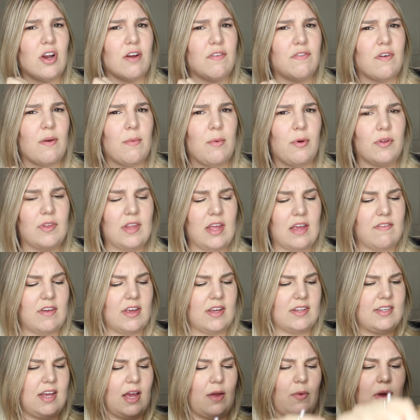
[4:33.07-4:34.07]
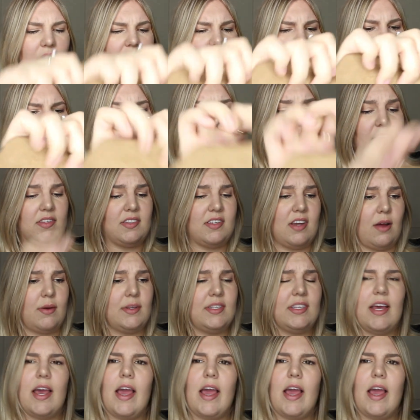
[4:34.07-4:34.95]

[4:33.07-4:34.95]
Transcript: are from Old Navy, because I went in there once and I was